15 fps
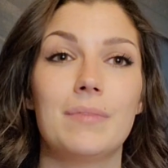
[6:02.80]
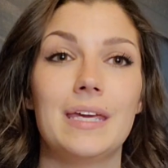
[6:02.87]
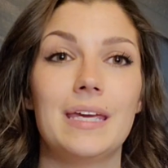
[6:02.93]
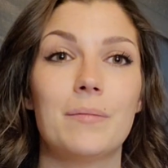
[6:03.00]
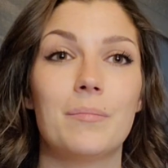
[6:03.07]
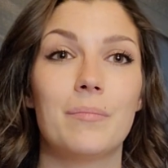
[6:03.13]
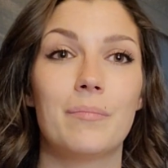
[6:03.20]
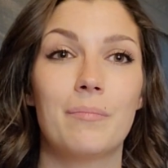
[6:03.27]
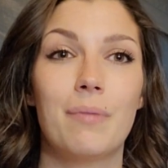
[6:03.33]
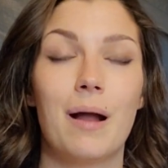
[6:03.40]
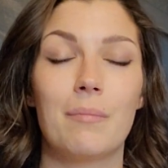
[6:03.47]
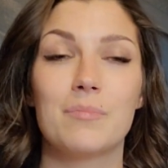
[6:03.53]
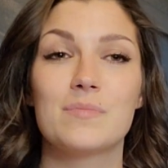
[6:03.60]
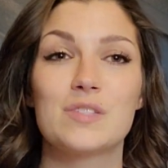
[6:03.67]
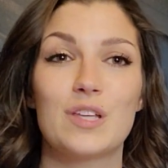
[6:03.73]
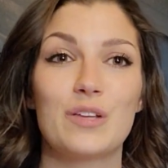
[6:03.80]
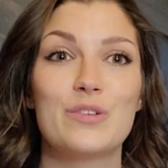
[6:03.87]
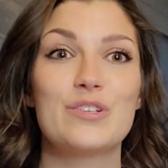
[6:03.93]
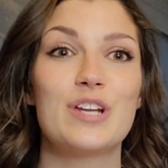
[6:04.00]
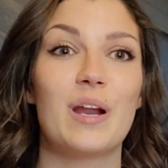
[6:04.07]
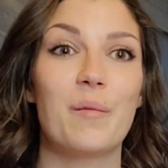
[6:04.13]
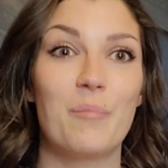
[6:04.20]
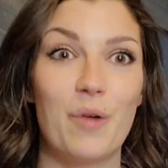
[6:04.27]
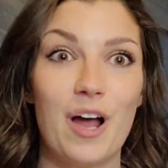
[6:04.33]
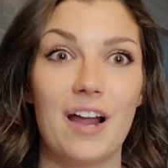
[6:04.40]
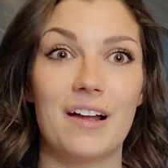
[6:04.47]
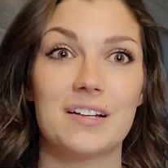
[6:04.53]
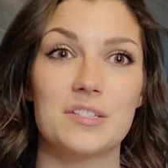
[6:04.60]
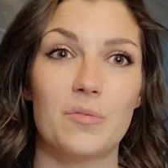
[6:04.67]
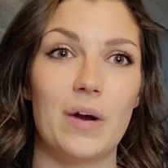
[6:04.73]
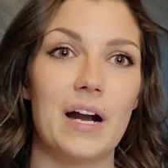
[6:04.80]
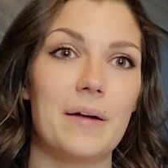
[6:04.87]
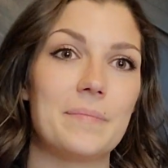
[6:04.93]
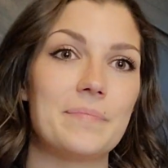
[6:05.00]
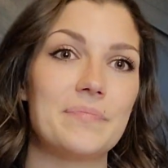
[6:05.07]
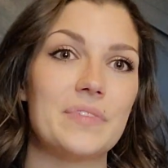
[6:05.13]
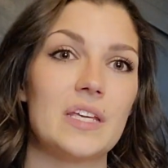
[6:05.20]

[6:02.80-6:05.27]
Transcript: be problem, solution, and product aware.